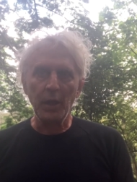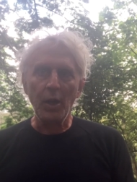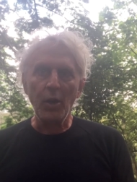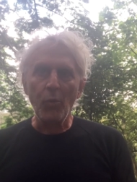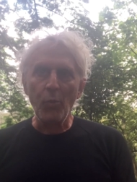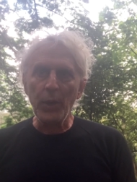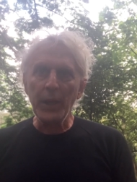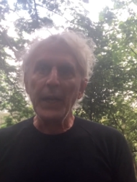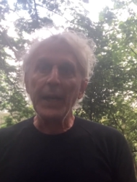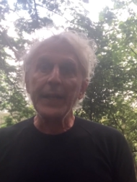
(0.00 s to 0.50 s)

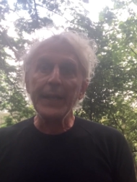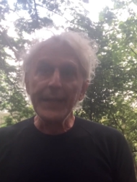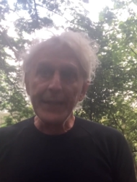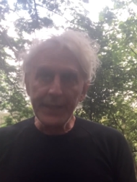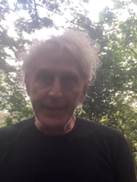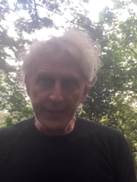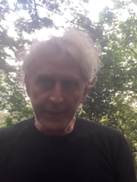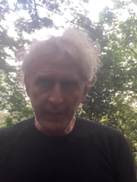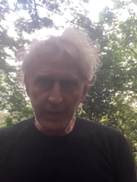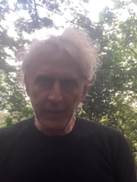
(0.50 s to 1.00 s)
We are
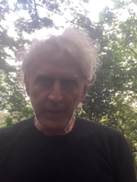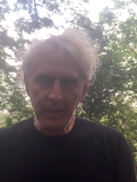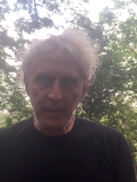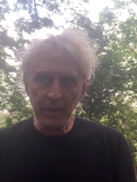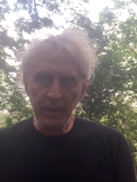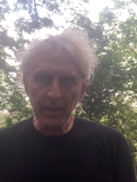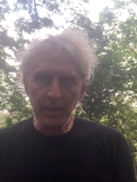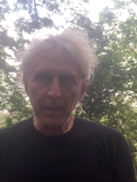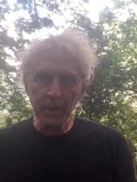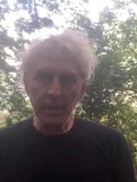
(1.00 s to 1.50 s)
in
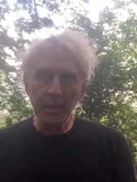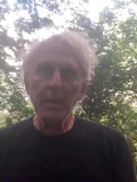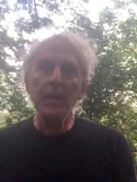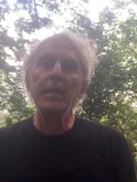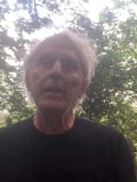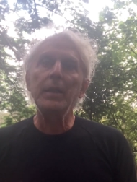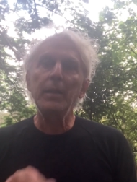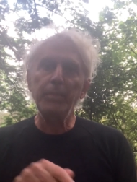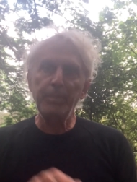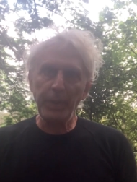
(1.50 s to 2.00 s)

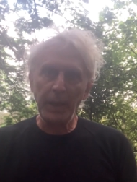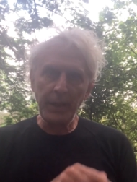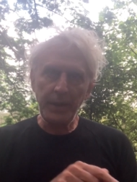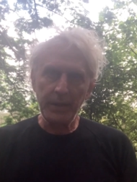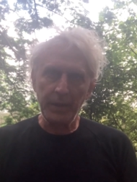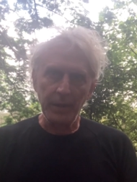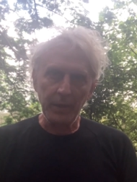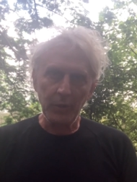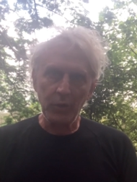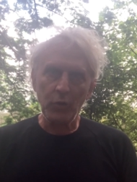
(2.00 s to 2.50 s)

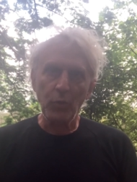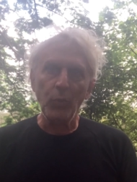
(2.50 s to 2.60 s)
dependence.